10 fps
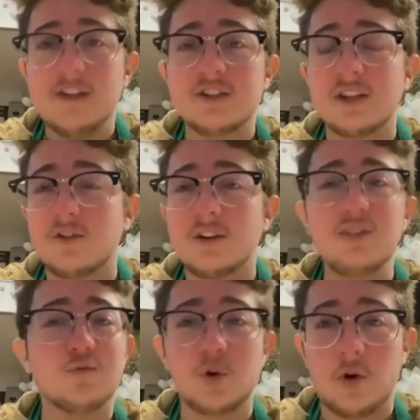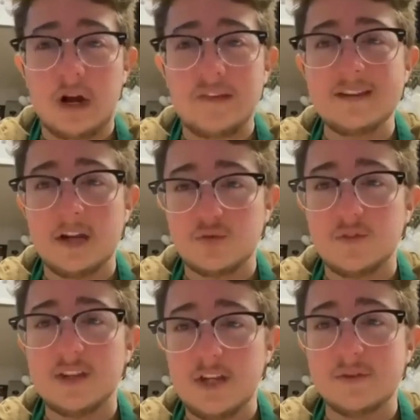He just literally tore down the
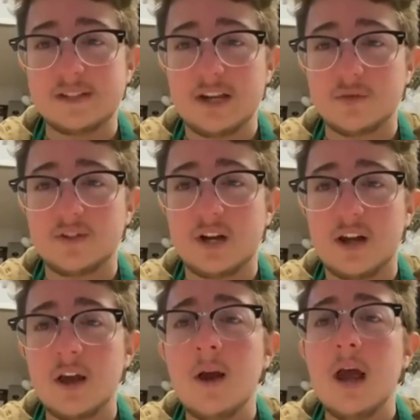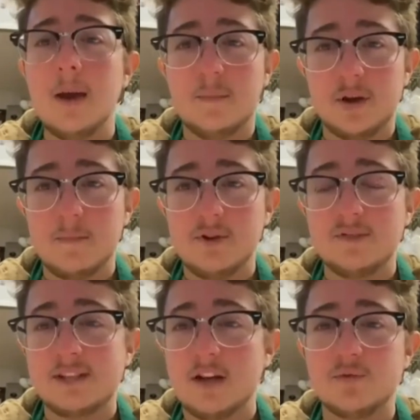schedule that he was scheduled on and put up a
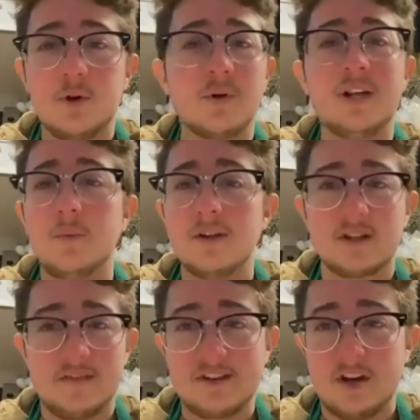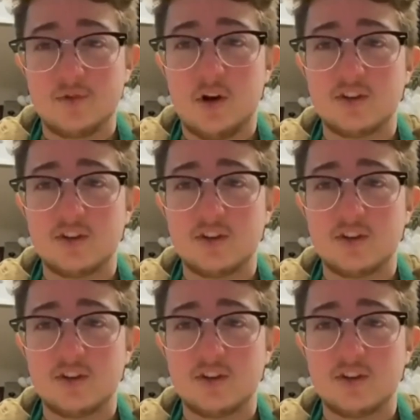new schedule where he wasn't on the schedule.